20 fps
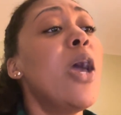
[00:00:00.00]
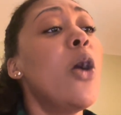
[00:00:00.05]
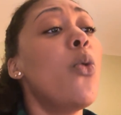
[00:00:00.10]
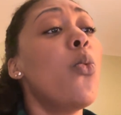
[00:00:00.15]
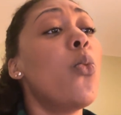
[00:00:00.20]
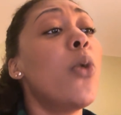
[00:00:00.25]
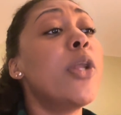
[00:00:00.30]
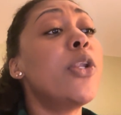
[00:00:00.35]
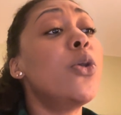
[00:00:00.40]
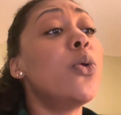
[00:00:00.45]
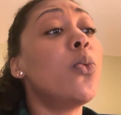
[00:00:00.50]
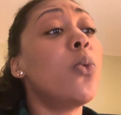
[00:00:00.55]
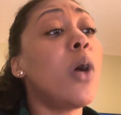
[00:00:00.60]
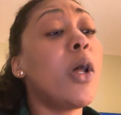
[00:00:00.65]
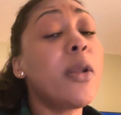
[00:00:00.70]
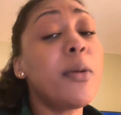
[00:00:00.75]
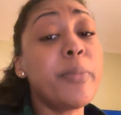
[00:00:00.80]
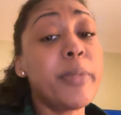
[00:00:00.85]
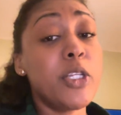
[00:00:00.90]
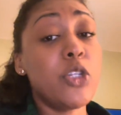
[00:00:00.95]
When you want
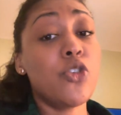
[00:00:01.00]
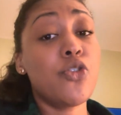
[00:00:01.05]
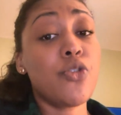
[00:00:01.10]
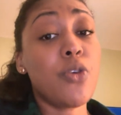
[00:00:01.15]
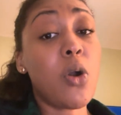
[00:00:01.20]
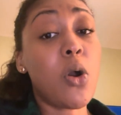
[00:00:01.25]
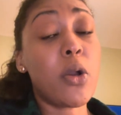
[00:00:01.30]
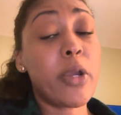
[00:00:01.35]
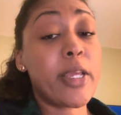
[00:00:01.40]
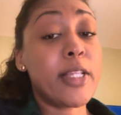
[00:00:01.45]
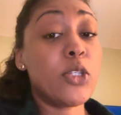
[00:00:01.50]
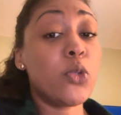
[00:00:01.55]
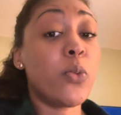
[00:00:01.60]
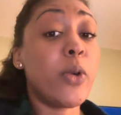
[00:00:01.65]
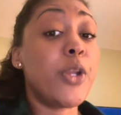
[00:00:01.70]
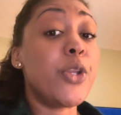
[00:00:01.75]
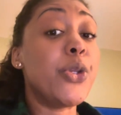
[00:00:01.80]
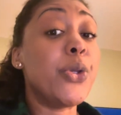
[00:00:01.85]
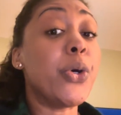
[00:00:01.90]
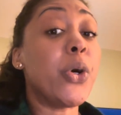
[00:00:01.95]
to be strong, it's
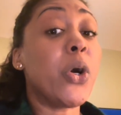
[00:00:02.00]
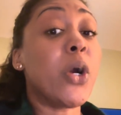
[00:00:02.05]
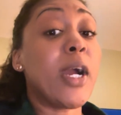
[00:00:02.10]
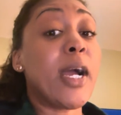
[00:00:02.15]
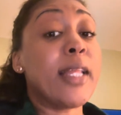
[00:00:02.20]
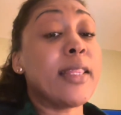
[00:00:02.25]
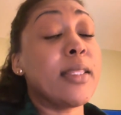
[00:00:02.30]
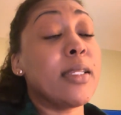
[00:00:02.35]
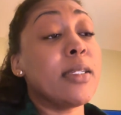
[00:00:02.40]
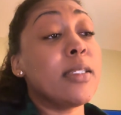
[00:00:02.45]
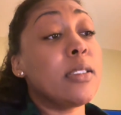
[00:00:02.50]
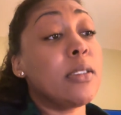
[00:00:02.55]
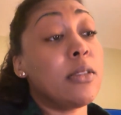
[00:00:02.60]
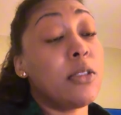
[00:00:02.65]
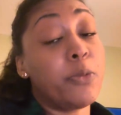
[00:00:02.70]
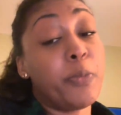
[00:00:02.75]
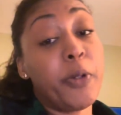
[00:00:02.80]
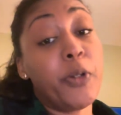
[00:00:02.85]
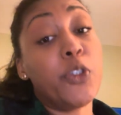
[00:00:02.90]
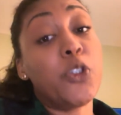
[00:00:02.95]
when you are at the
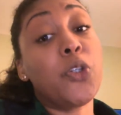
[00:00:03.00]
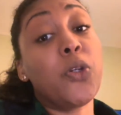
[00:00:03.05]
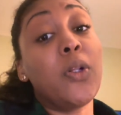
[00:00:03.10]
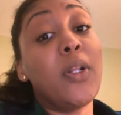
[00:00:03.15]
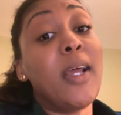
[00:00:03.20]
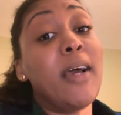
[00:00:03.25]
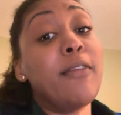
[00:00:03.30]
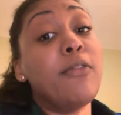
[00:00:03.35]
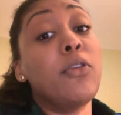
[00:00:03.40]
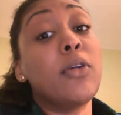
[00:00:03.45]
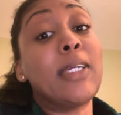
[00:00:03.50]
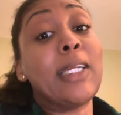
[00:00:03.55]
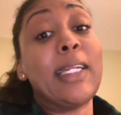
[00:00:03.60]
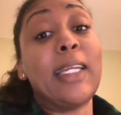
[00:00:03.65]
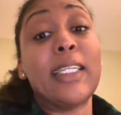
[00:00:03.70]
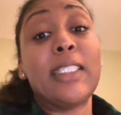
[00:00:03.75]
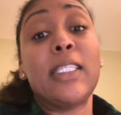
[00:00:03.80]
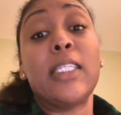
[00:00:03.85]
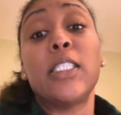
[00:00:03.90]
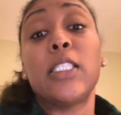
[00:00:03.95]
spiritual level,
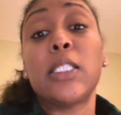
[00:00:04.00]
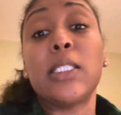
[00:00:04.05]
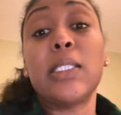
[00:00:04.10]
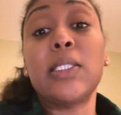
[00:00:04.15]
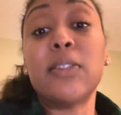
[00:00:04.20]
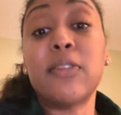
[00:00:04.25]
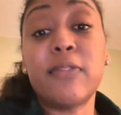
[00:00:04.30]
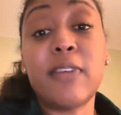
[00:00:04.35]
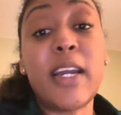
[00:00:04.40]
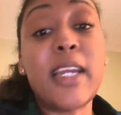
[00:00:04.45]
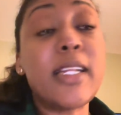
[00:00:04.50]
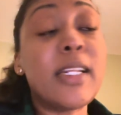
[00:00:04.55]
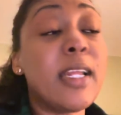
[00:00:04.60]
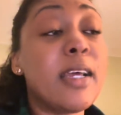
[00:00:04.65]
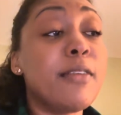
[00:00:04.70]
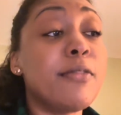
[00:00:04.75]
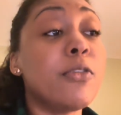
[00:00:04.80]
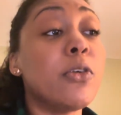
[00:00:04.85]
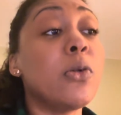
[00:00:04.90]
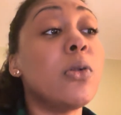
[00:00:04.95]
connecting to the divine
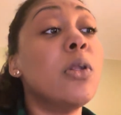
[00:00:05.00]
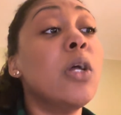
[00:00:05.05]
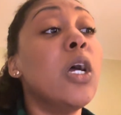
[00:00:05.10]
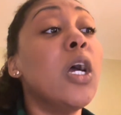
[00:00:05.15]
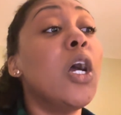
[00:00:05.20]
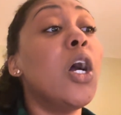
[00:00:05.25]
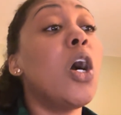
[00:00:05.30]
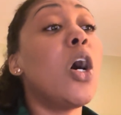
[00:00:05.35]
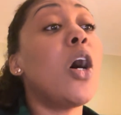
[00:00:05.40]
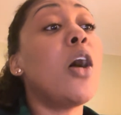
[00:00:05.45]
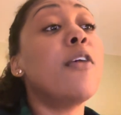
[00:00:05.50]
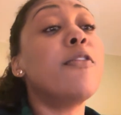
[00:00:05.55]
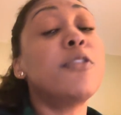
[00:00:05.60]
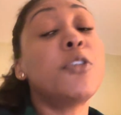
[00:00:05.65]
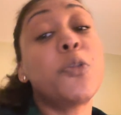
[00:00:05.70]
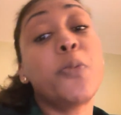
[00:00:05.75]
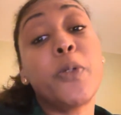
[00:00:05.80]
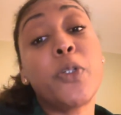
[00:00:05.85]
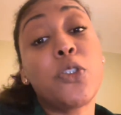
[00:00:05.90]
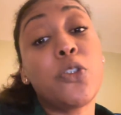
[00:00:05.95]
level of
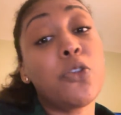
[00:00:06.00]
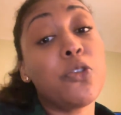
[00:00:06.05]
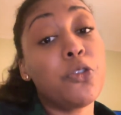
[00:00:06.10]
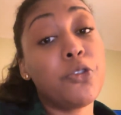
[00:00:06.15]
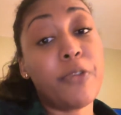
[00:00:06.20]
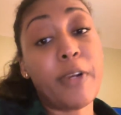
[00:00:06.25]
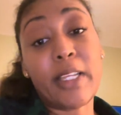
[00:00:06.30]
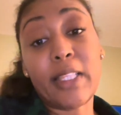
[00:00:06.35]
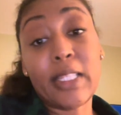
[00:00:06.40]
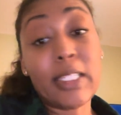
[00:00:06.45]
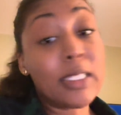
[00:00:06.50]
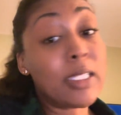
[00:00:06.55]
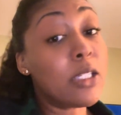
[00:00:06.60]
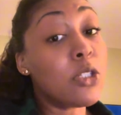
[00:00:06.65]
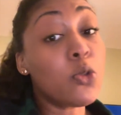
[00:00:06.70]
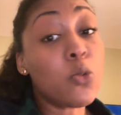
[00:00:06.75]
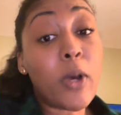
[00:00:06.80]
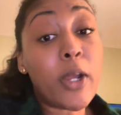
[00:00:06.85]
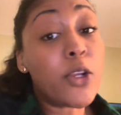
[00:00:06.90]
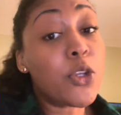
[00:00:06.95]
spiritual strength. This
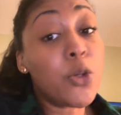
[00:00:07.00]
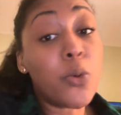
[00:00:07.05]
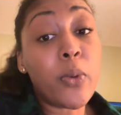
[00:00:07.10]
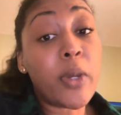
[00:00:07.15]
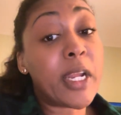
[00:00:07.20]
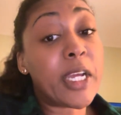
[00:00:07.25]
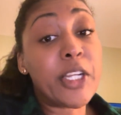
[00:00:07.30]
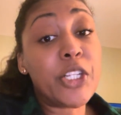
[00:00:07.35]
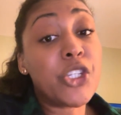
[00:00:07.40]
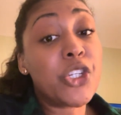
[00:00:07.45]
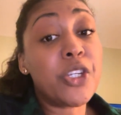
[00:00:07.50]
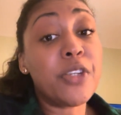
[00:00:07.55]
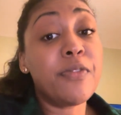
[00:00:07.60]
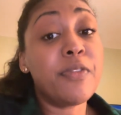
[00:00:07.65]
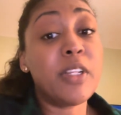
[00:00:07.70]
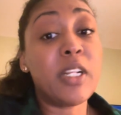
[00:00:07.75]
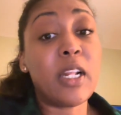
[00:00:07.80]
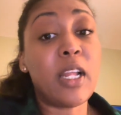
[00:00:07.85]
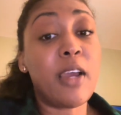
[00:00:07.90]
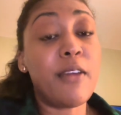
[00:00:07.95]
is what you want to achieve
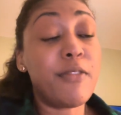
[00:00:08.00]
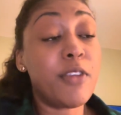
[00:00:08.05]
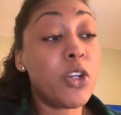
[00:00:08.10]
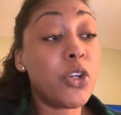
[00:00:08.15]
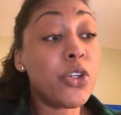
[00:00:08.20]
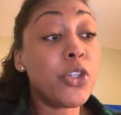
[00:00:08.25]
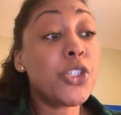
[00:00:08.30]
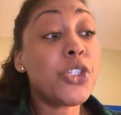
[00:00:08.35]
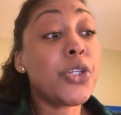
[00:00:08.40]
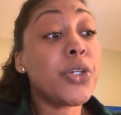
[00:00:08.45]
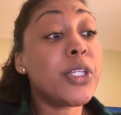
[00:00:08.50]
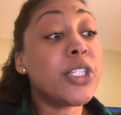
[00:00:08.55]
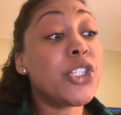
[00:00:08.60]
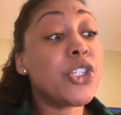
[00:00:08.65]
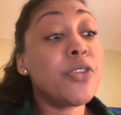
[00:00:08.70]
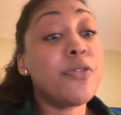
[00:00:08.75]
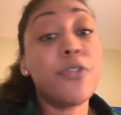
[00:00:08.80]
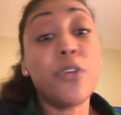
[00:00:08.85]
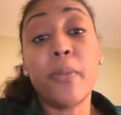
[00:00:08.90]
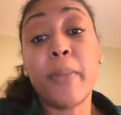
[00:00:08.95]
in life. In order to
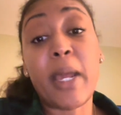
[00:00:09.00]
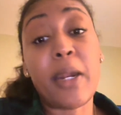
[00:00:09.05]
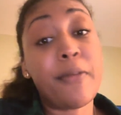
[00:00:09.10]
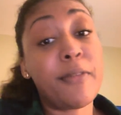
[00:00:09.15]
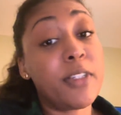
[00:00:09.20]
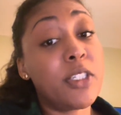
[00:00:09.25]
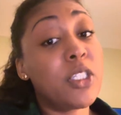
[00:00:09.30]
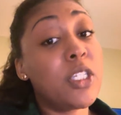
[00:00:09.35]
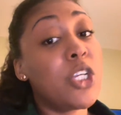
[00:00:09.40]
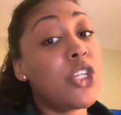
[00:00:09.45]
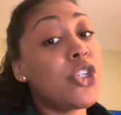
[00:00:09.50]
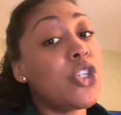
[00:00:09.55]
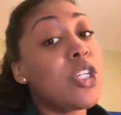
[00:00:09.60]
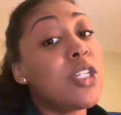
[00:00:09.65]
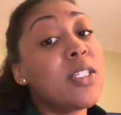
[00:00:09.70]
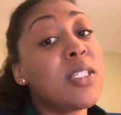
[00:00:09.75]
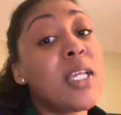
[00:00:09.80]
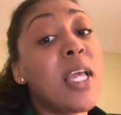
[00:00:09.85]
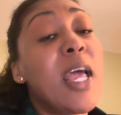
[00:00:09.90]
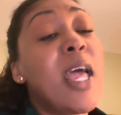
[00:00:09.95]
achieve your
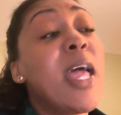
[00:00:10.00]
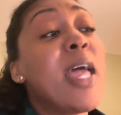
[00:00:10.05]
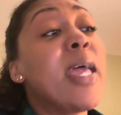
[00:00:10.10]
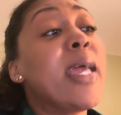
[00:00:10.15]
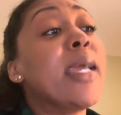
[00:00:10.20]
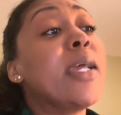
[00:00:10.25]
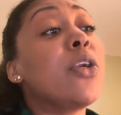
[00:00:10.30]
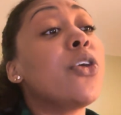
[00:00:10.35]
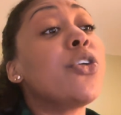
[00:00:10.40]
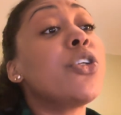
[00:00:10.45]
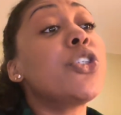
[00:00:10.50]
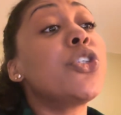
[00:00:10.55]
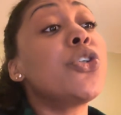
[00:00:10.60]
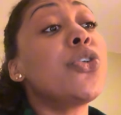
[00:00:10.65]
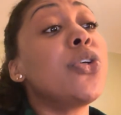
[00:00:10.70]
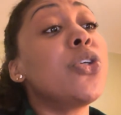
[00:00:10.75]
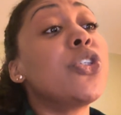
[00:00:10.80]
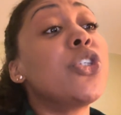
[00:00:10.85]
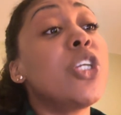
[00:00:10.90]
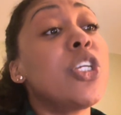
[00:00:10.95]
manifestations, in order
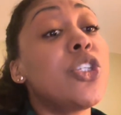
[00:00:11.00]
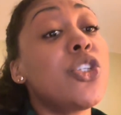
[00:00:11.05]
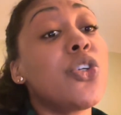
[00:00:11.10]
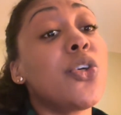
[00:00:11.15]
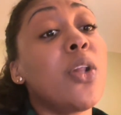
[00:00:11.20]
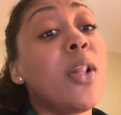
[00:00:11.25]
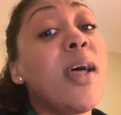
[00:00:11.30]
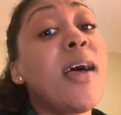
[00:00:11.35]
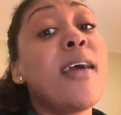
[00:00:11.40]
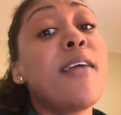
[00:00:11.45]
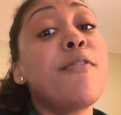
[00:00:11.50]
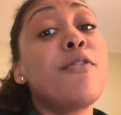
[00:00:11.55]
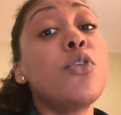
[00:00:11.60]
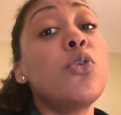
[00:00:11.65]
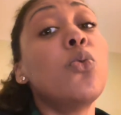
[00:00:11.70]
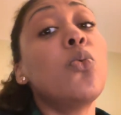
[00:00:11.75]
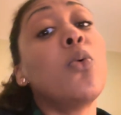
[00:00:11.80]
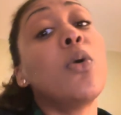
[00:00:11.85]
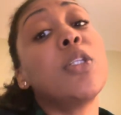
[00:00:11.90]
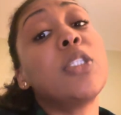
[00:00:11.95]
to change your life,
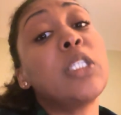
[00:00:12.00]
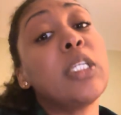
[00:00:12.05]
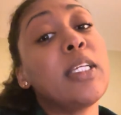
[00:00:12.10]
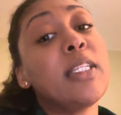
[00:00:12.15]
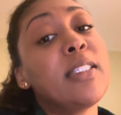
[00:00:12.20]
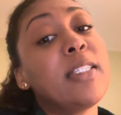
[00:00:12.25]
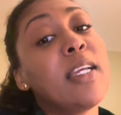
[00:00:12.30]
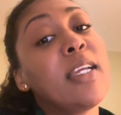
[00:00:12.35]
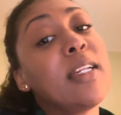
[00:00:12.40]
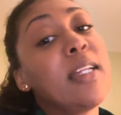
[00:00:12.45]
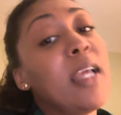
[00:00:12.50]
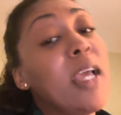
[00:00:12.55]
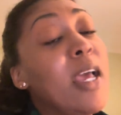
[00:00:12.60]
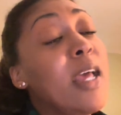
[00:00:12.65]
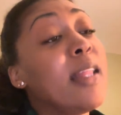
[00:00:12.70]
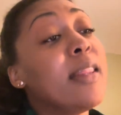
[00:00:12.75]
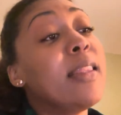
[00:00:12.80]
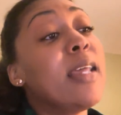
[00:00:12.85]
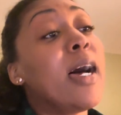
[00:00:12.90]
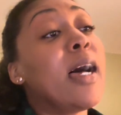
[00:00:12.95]
you want to attain
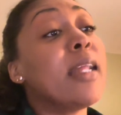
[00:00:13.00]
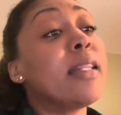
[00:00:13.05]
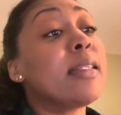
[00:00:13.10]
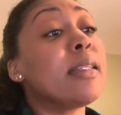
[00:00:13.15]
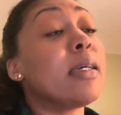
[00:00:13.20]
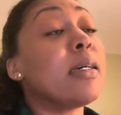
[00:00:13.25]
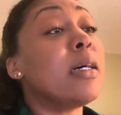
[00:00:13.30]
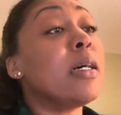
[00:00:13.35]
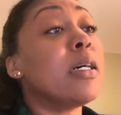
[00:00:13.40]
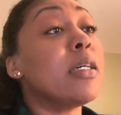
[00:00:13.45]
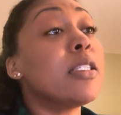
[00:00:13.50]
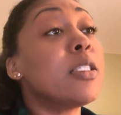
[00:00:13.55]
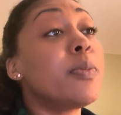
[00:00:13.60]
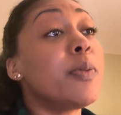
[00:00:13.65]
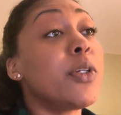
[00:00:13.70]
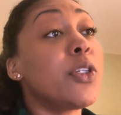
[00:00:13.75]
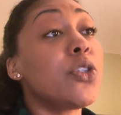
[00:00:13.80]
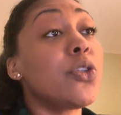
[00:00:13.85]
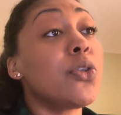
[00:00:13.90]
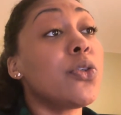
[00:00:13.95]
that
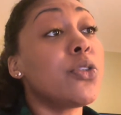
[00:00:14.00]
spiritual